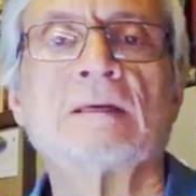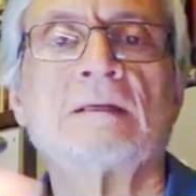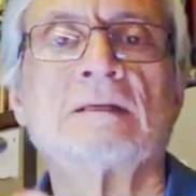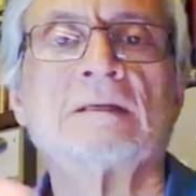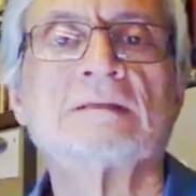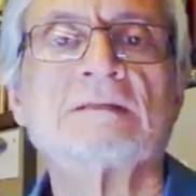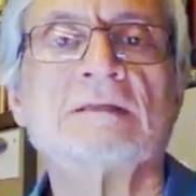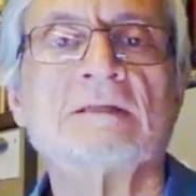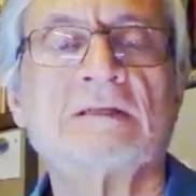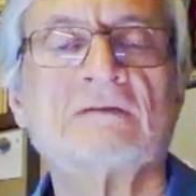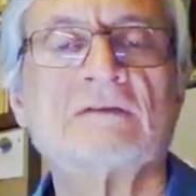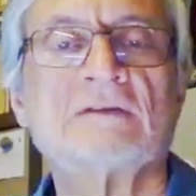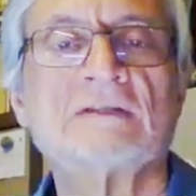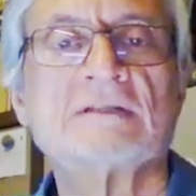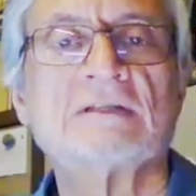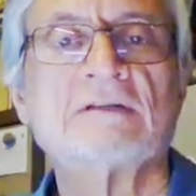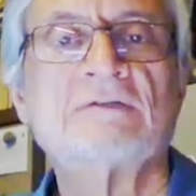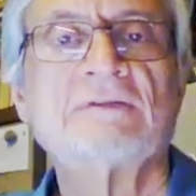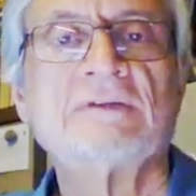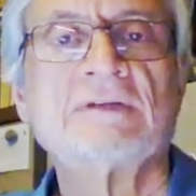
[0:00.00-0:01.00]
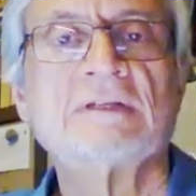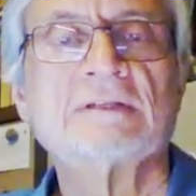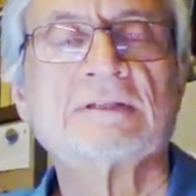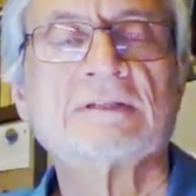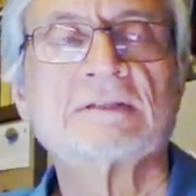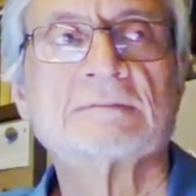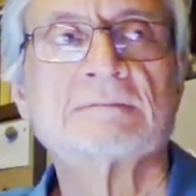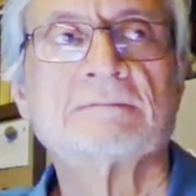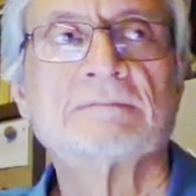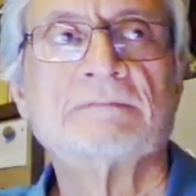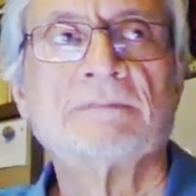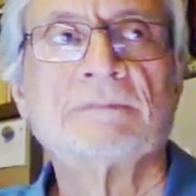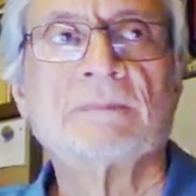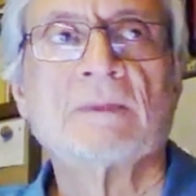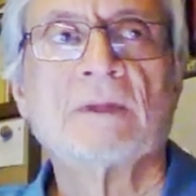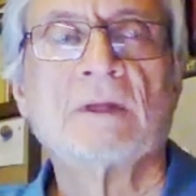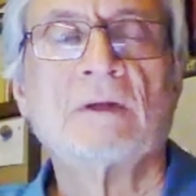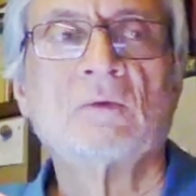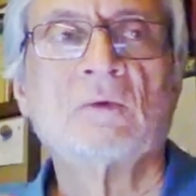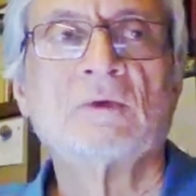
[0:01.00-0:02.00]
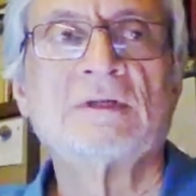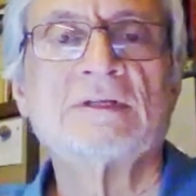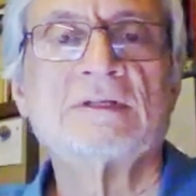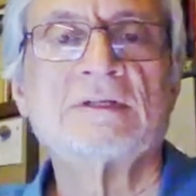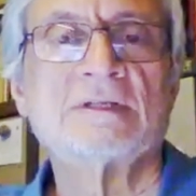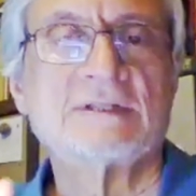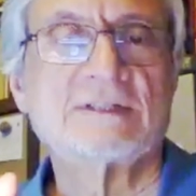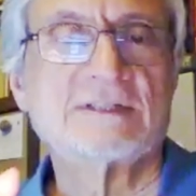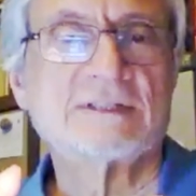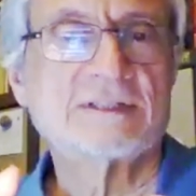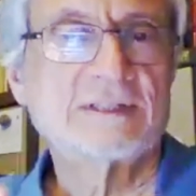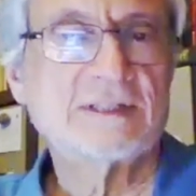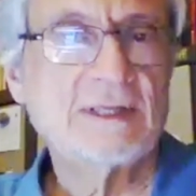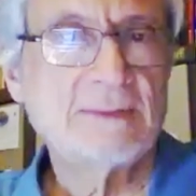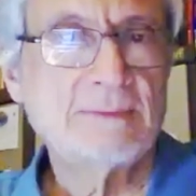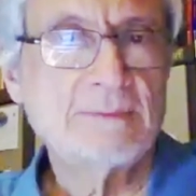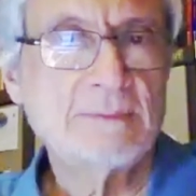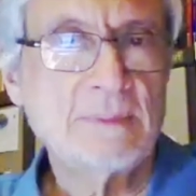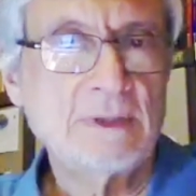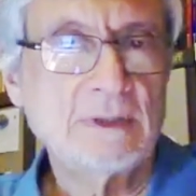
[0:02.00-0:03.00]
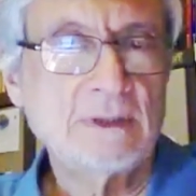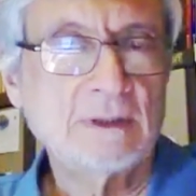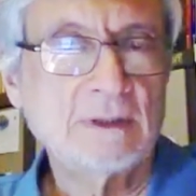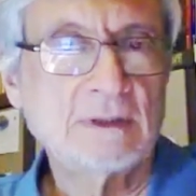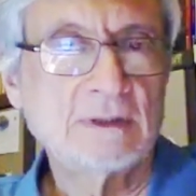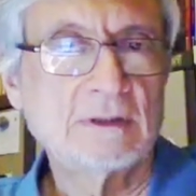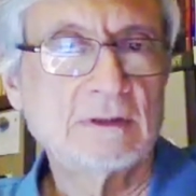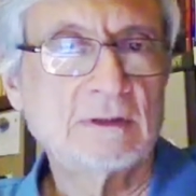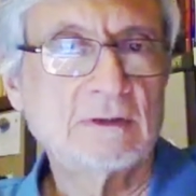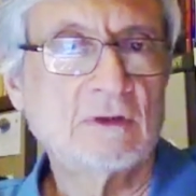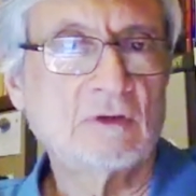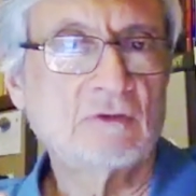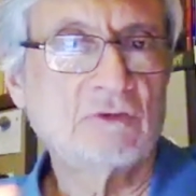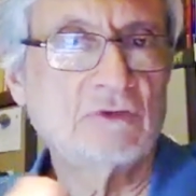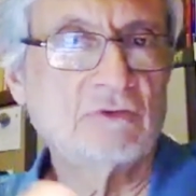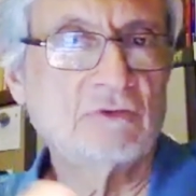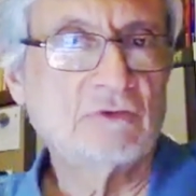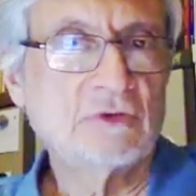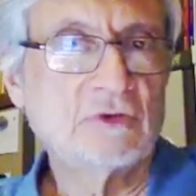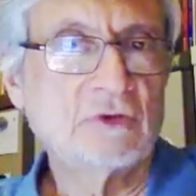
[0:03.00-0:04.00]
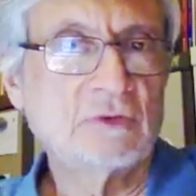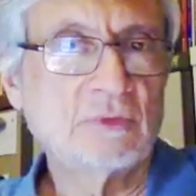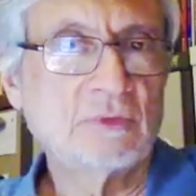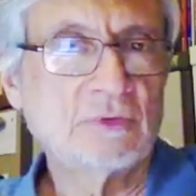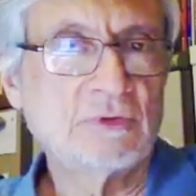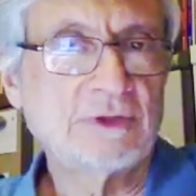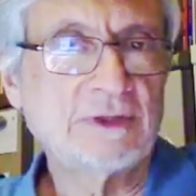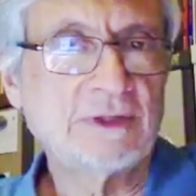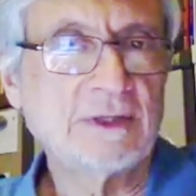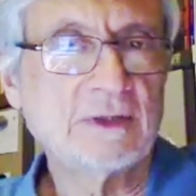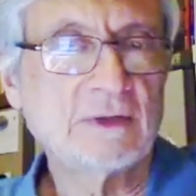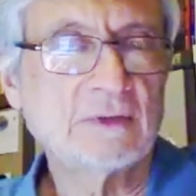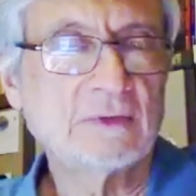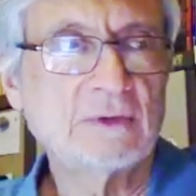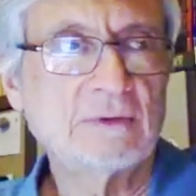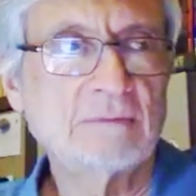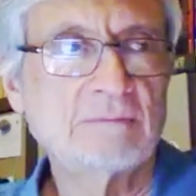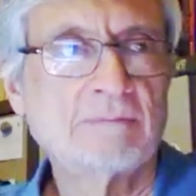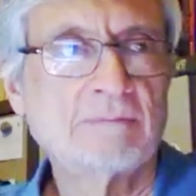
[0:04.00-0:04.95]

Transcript: Does it have a suffix? What is the stem of the verb or the noun?